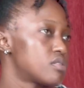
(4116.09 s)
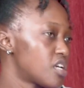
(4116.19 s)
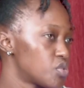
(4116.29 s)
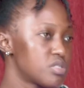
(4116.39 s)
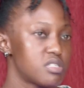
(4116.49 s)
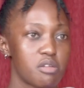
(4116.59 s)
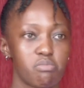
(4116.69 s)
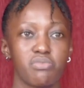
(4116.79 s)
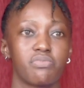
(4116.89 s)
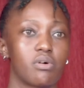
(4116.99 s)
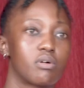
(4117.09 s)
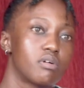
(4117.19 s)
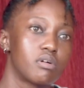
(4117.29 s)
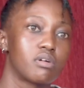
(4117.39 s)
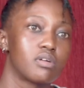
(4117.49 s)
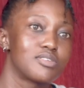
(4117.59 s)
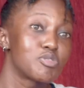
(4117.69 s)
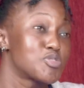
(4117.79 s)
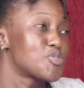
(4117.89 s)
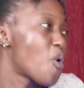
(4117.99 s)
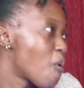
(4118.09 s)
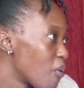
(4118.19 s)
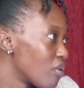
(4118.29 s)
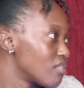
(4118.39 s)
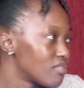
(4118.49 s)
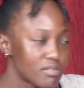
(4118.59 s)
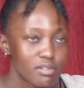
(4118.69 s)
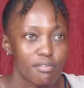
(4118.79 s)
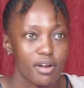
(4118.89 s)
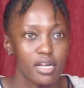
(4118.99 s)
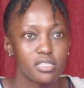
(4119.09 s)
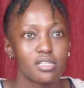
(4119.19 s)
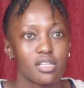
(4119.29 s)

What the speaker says: as we said before, it was normal, right?